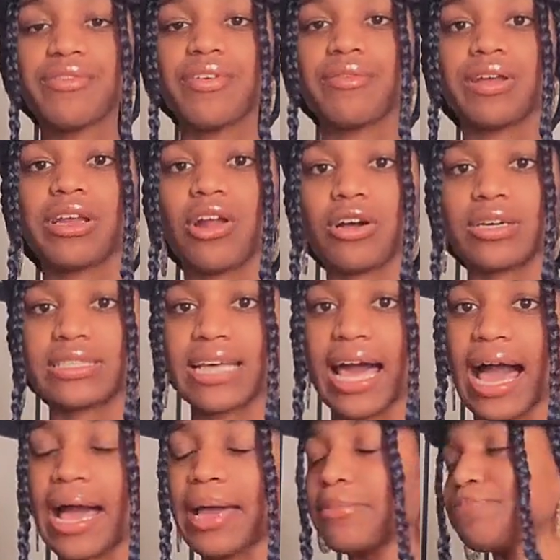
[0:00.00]
very long
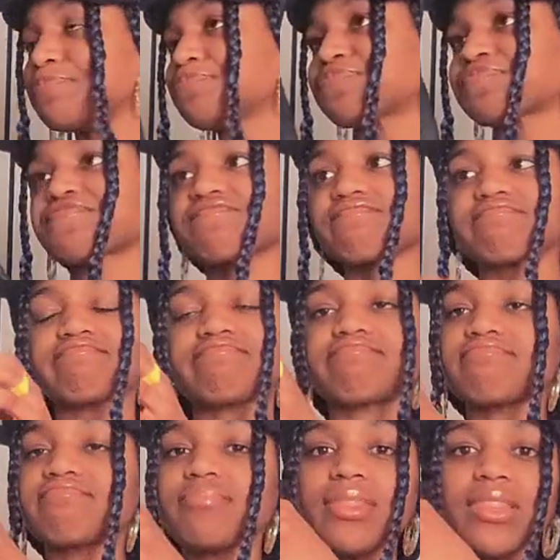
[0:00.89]
time.
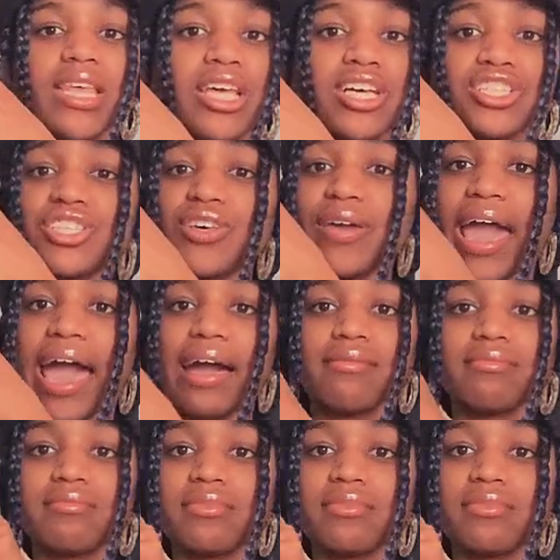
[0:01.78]
So yeah,